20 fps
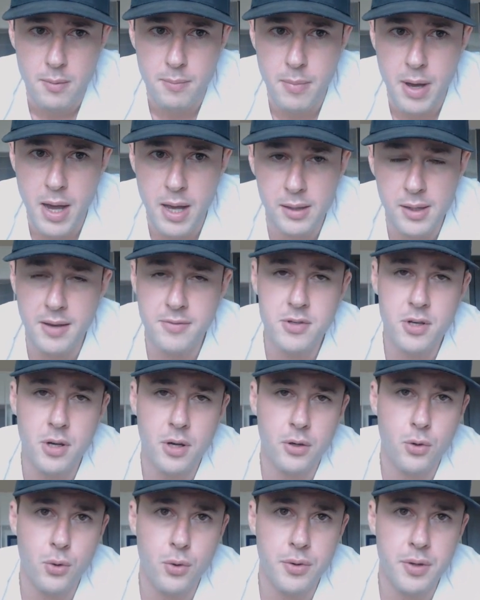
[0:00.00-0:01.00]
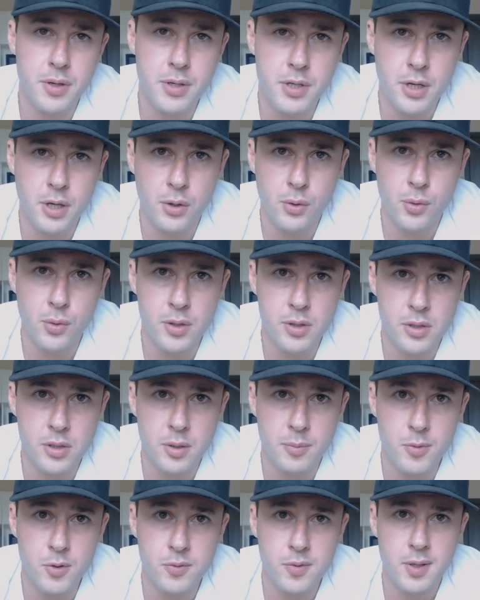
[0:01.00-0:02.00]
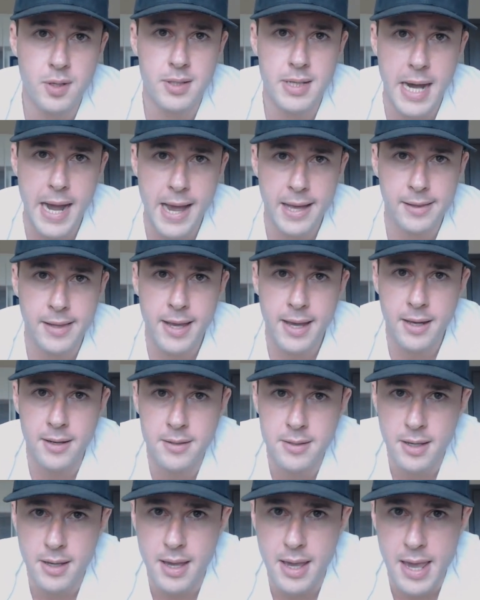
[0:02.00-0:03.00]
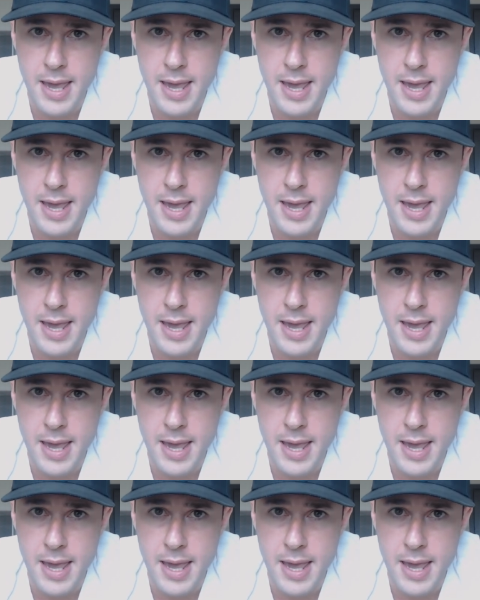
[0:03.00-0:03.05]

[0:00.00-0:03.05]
My lifestyle goal this year was to move to Thailand,